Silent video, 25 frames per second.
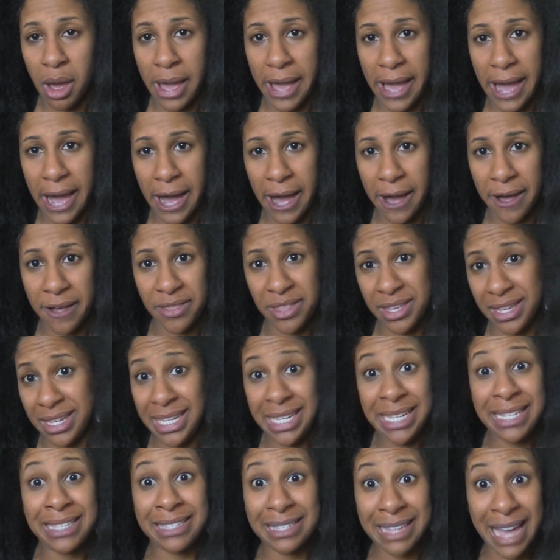Uh, the
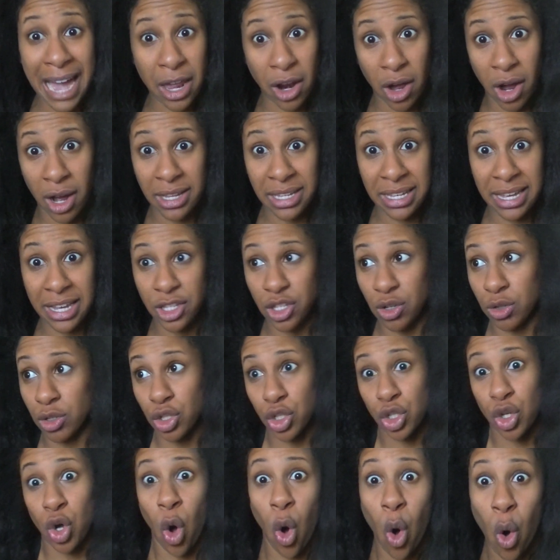heat's not on yet, so
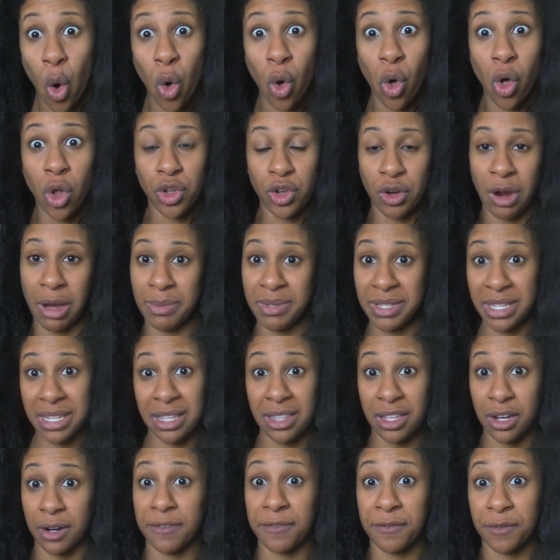it's cold, and I'm
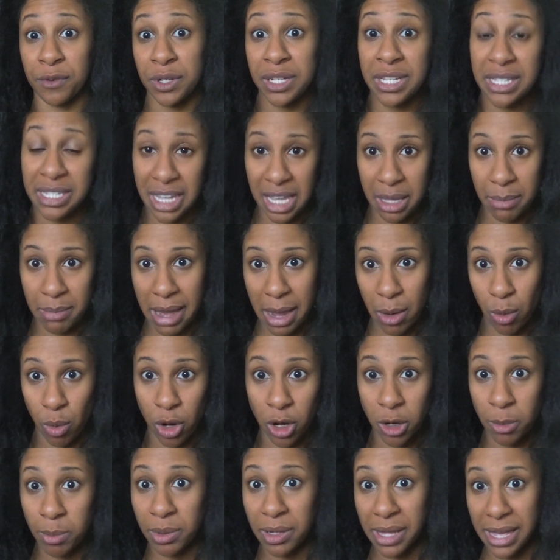sitting there freezing in my
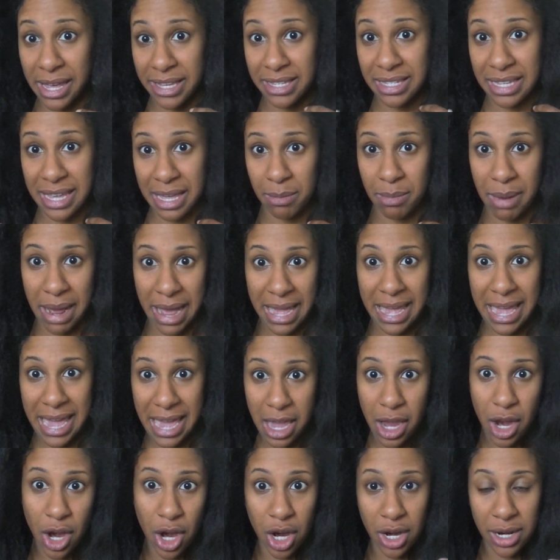workplace, and my
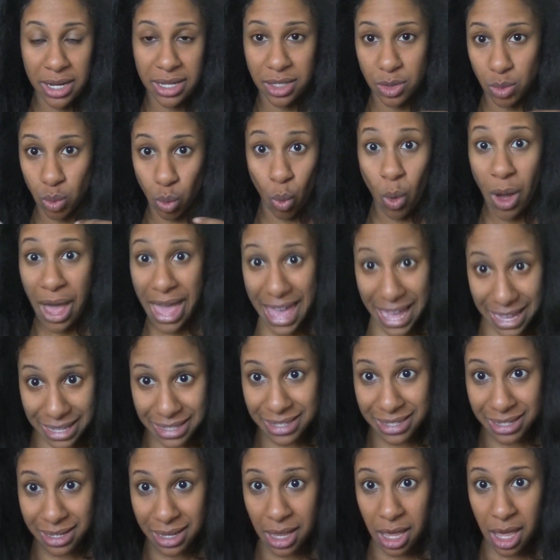hair is
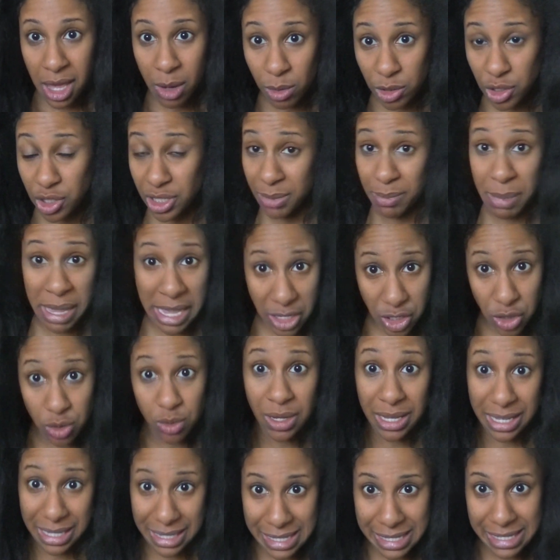wet, which makes you
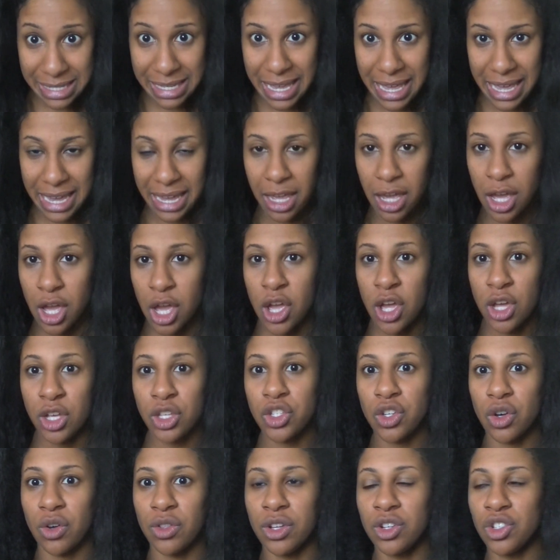get sick.
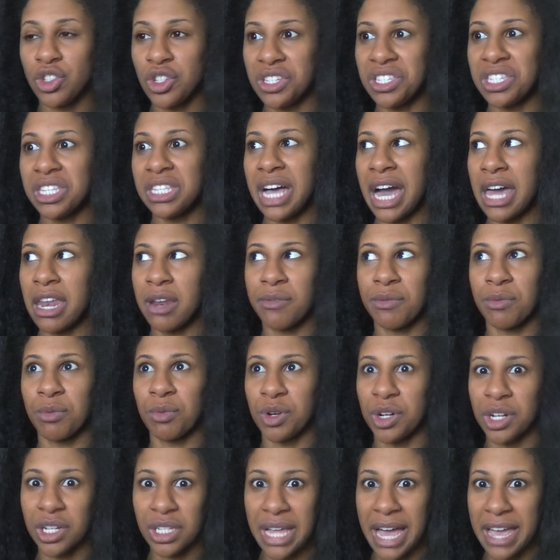So there's just a lot of
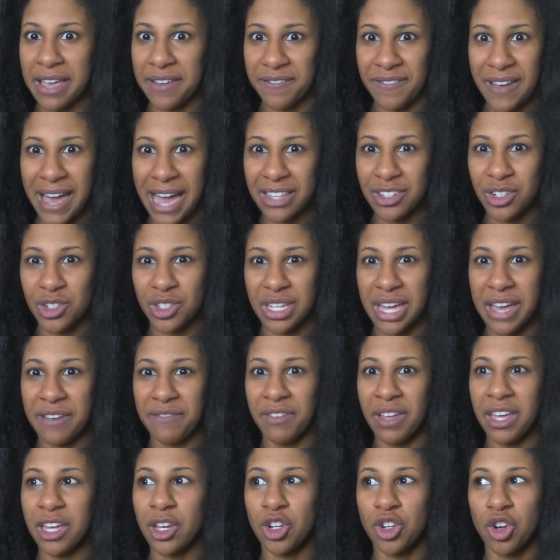real life factors that I
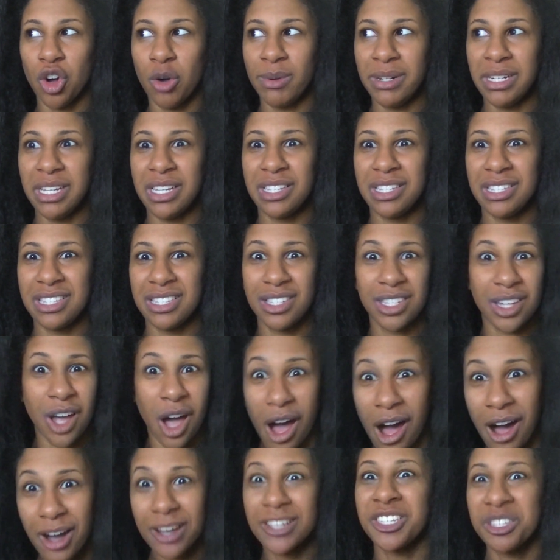feel like nobody
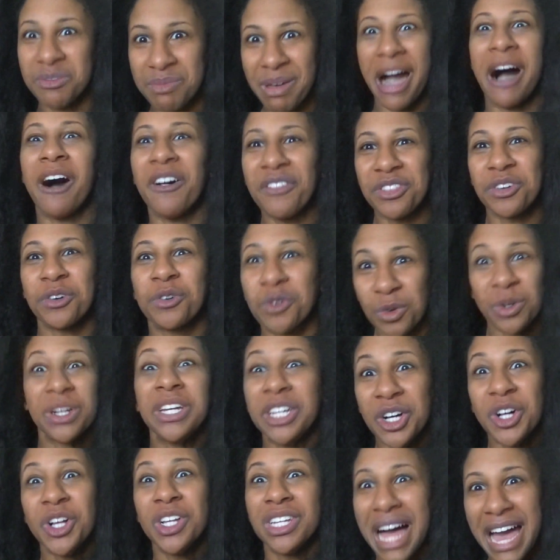talks about, the
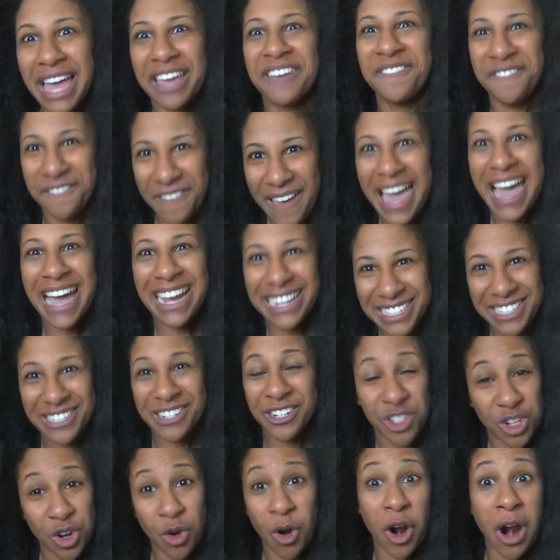real life factor,
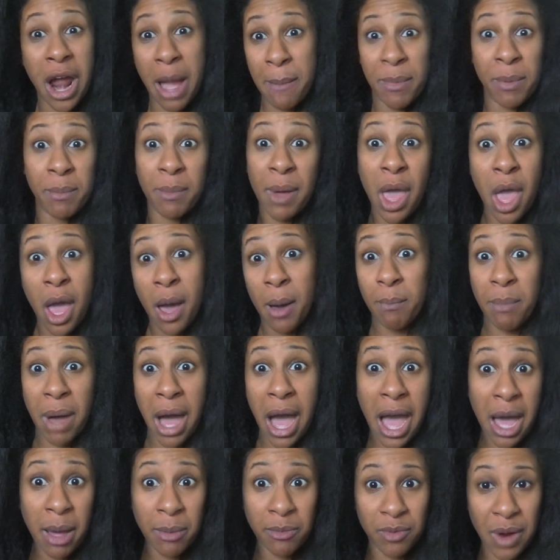you know. Or I'm a
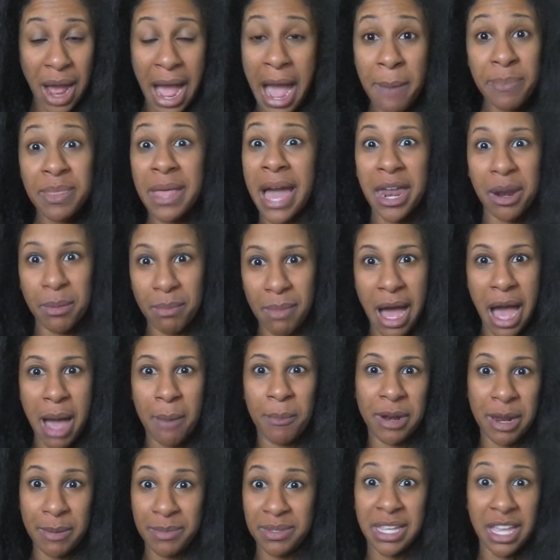mom. I'm not a mom,
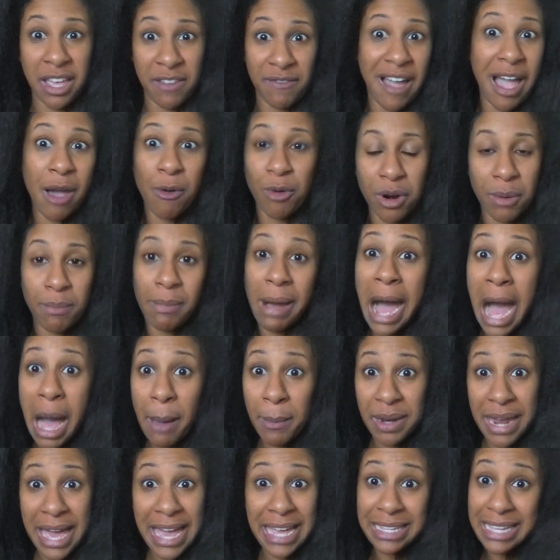but I'm saying if I were a
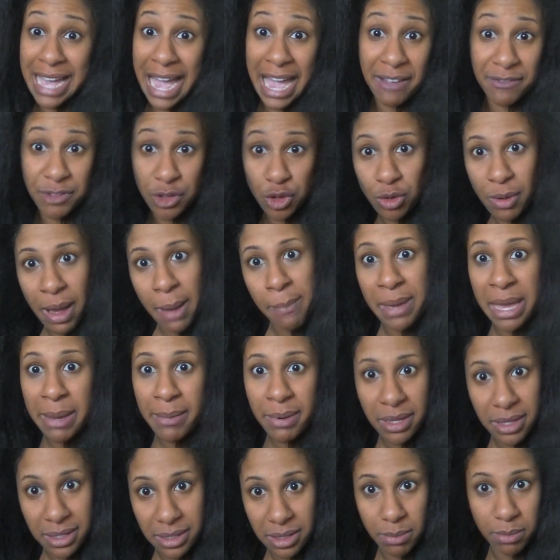mom and I had, I have to do my
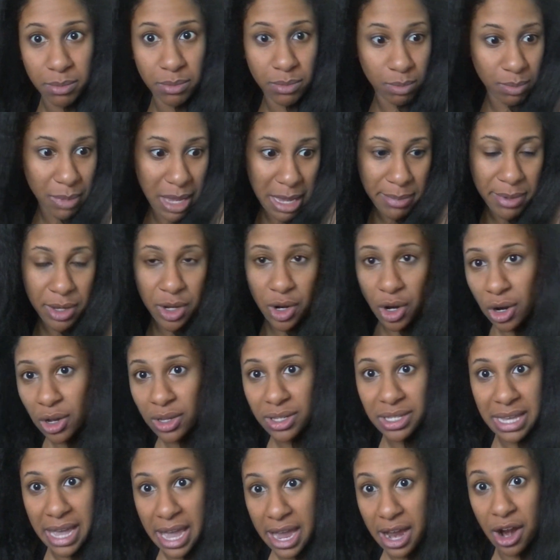baby's baby
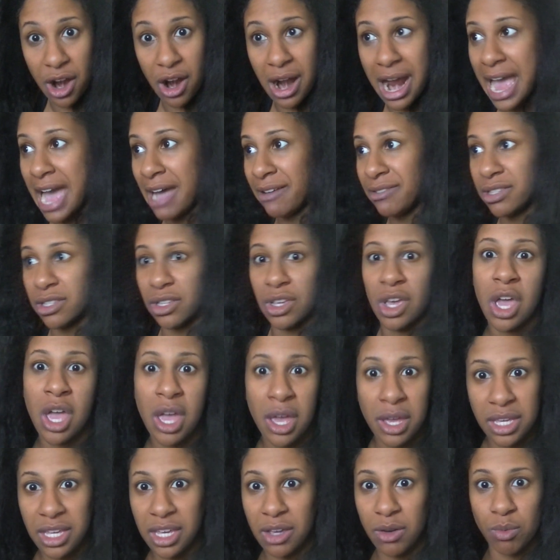girl's hair, I have to
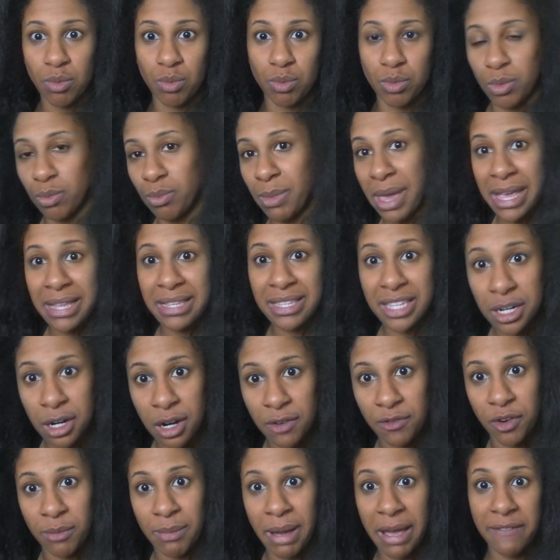get make dinner
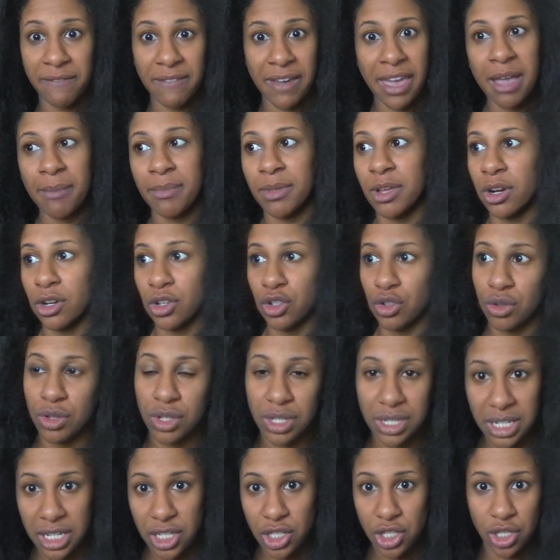for my family, or do the
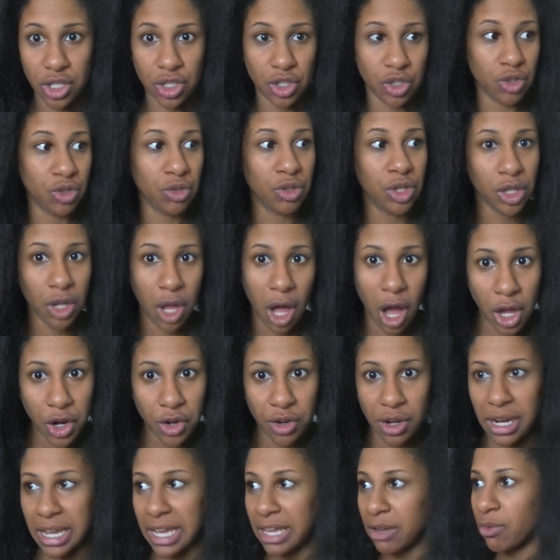dishes, do the
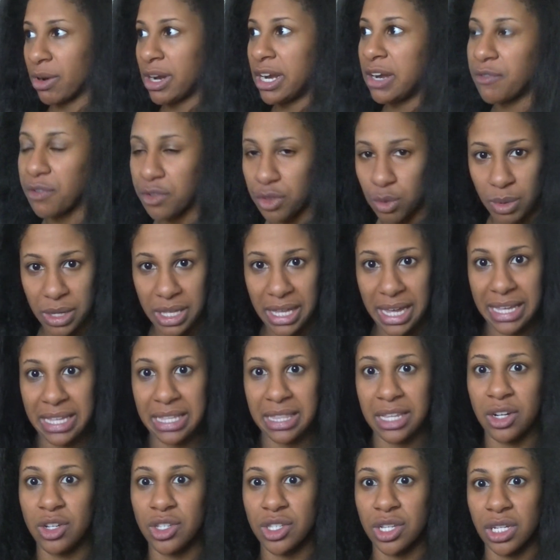laundry, get ready for the week. Like,
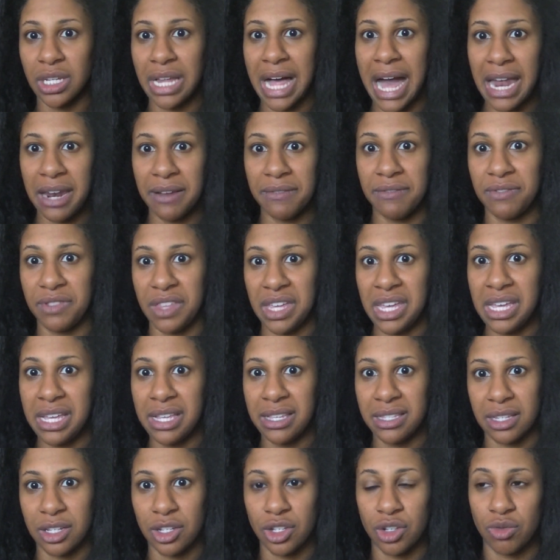there's a lot of
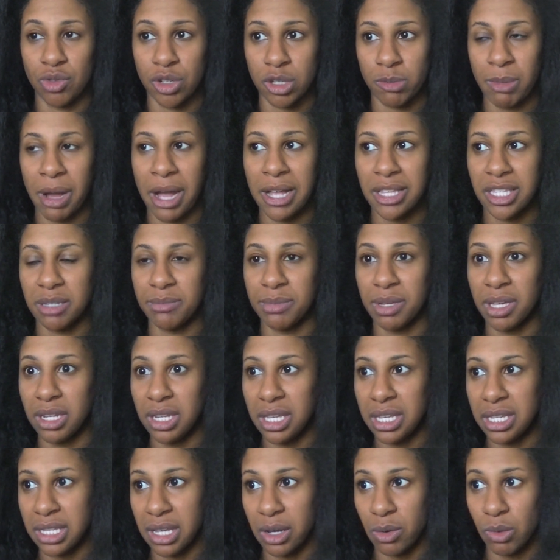things, that,
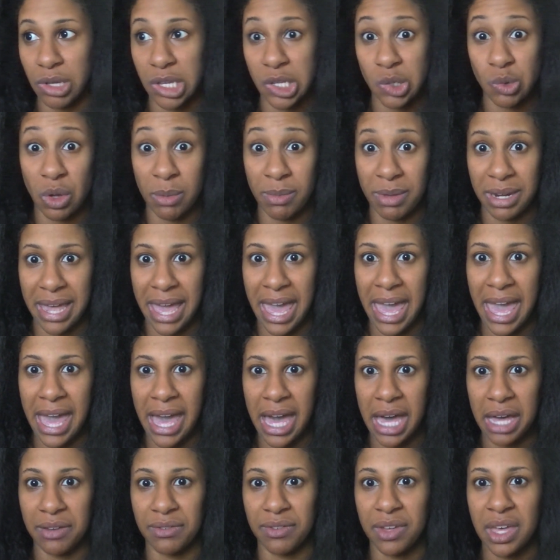responsibilities that we as women
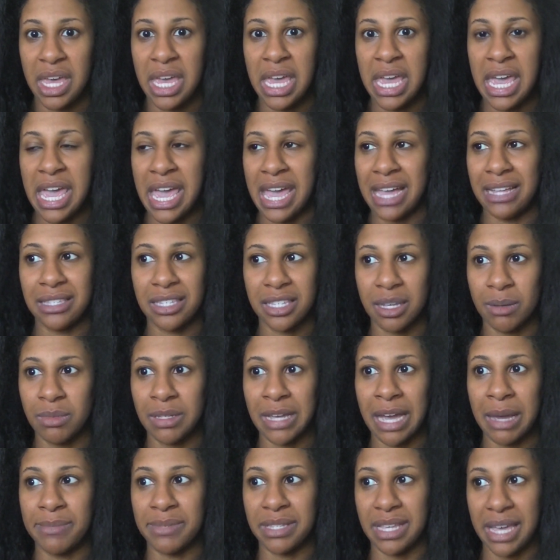have. And
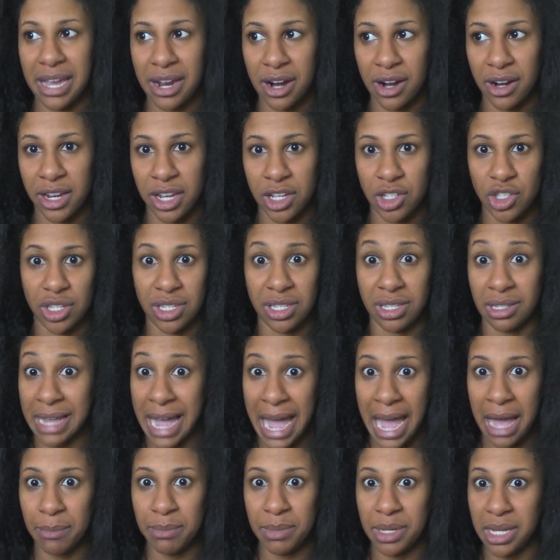sometimes hair can just
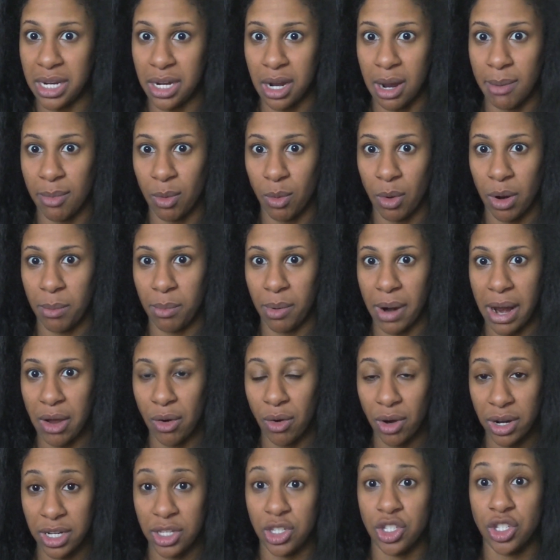not be a number one
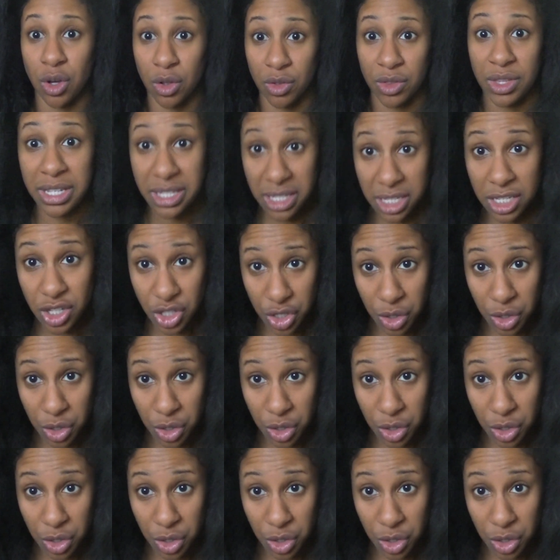priority. So this is